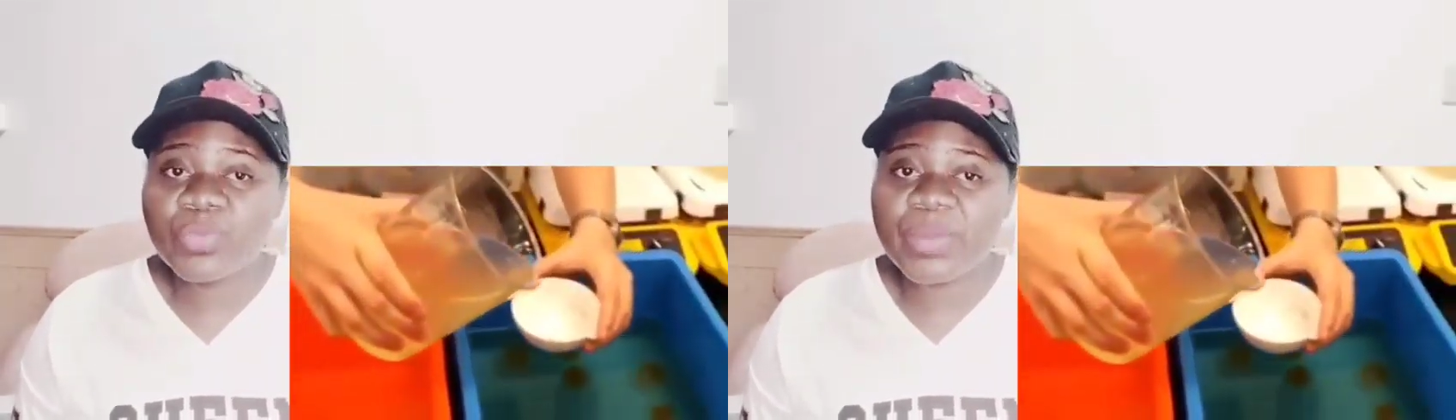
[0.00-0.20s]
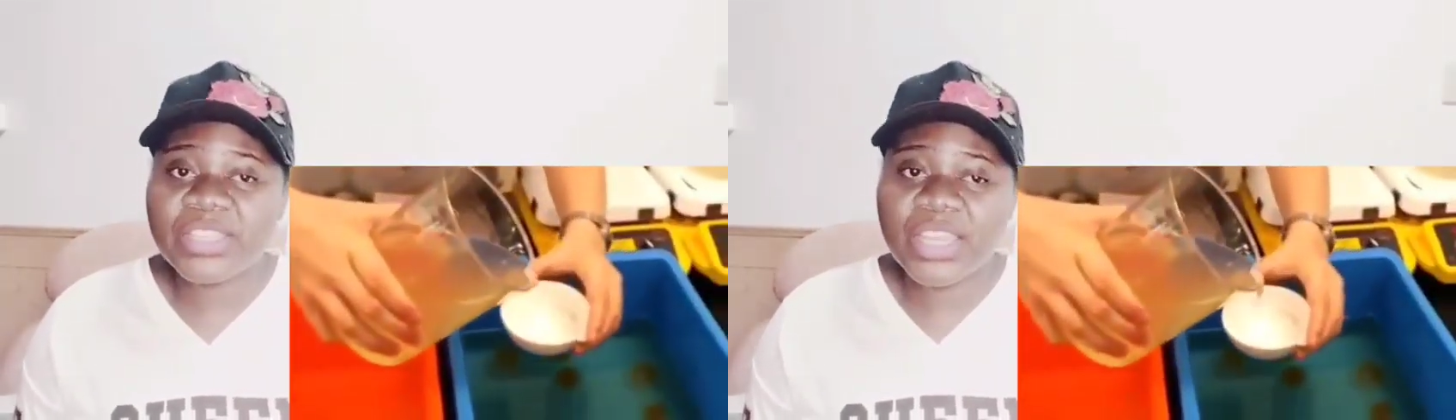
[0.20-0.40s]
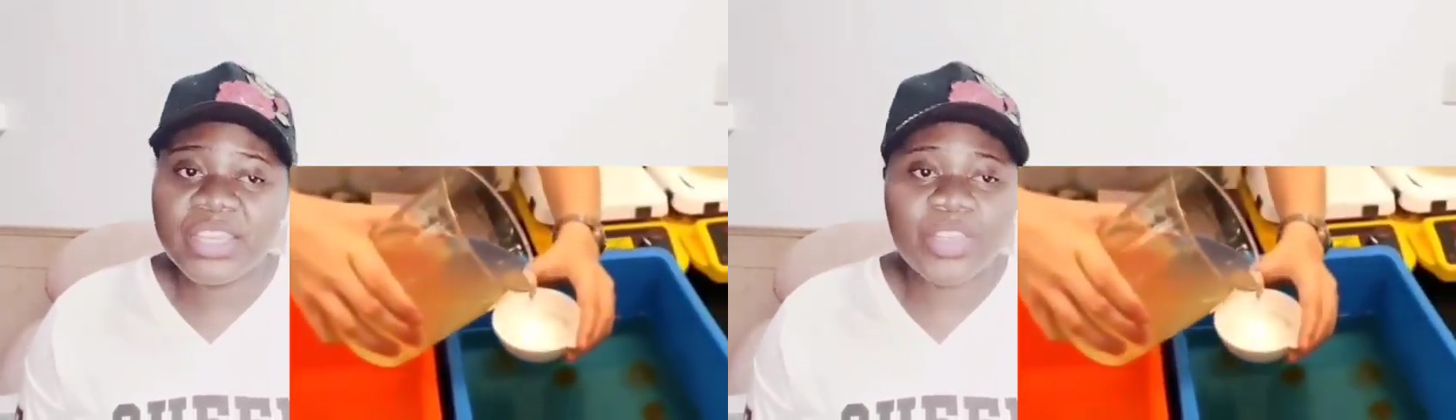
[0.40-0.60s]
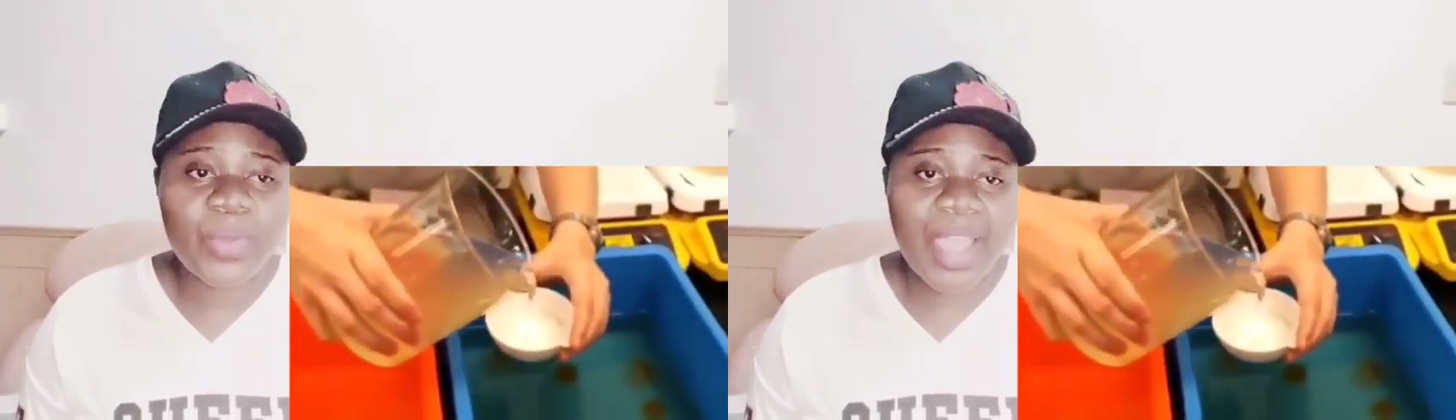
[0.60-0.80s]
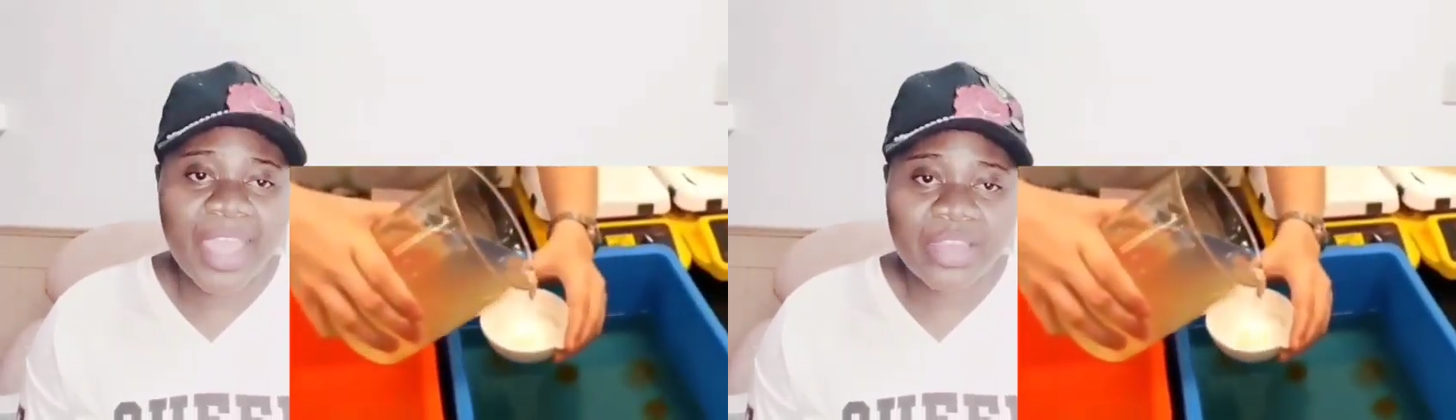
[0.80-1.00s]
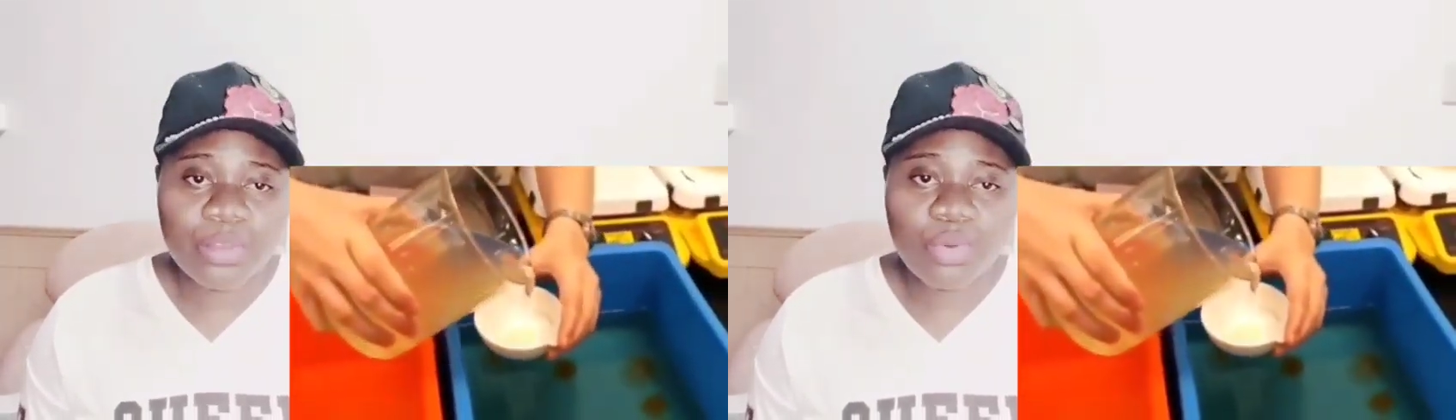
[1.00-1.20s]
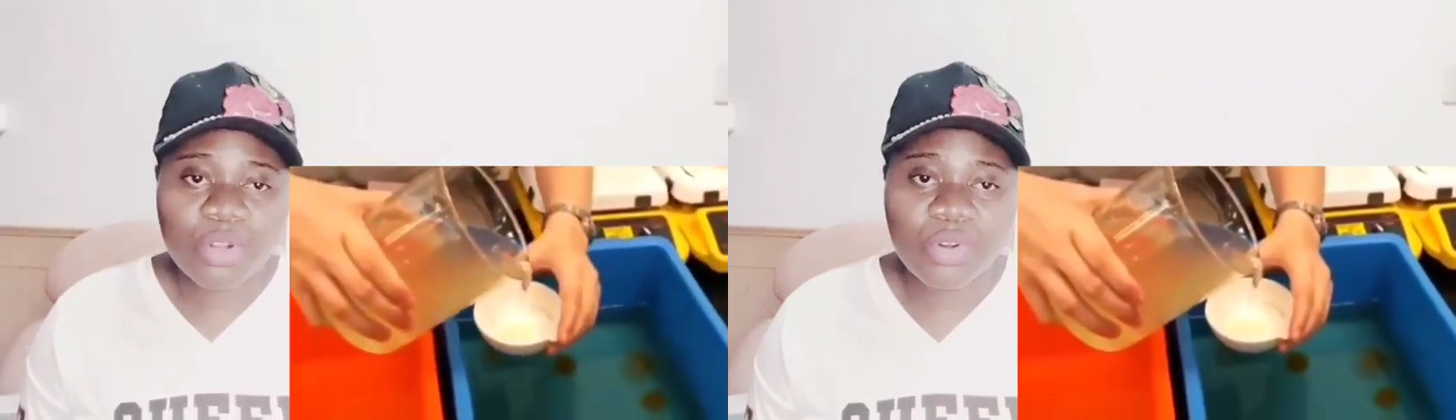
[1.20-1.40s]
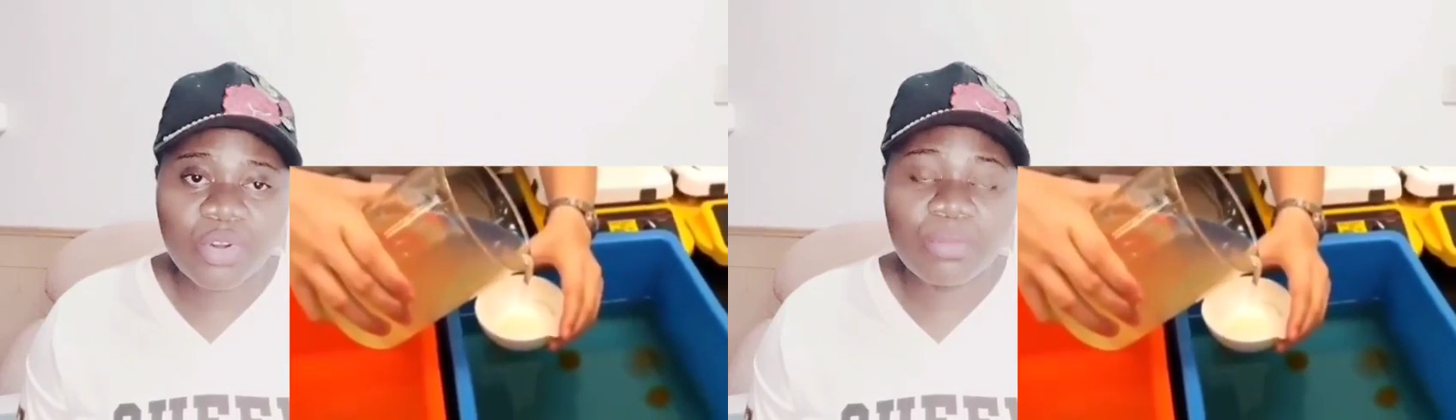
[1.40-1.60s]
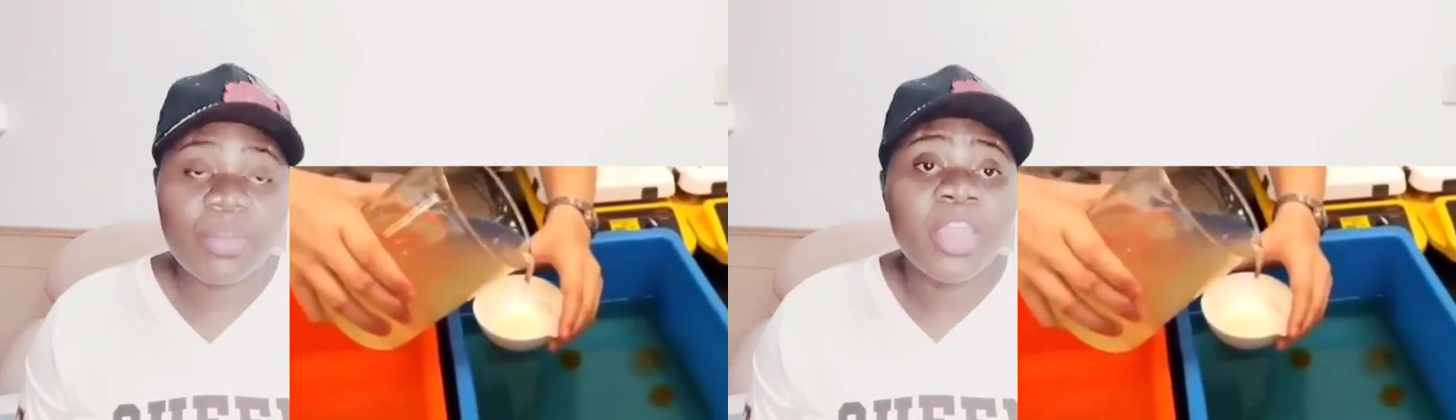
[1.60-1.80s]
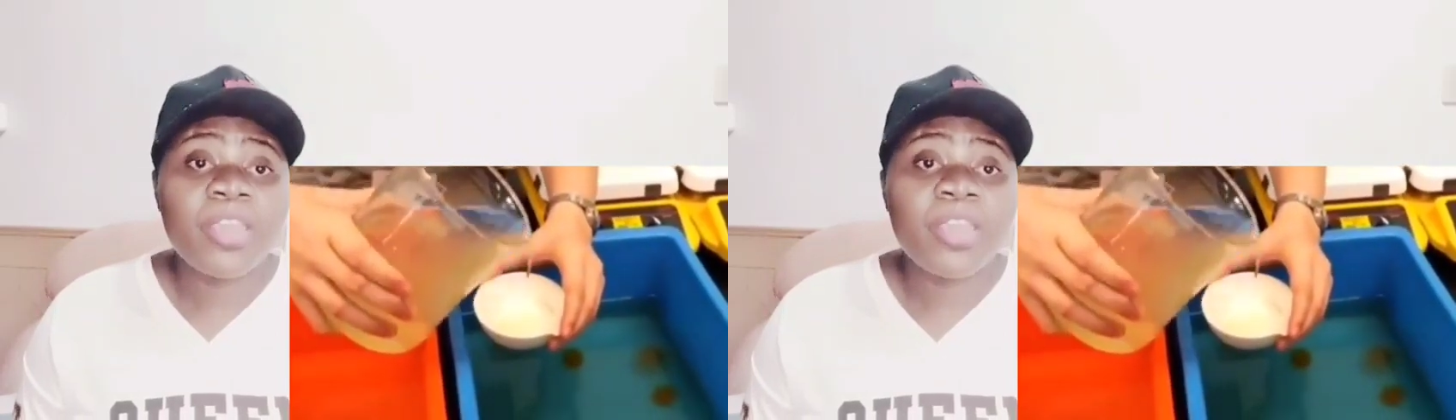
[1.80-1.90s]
to my channel, you are highly welcome.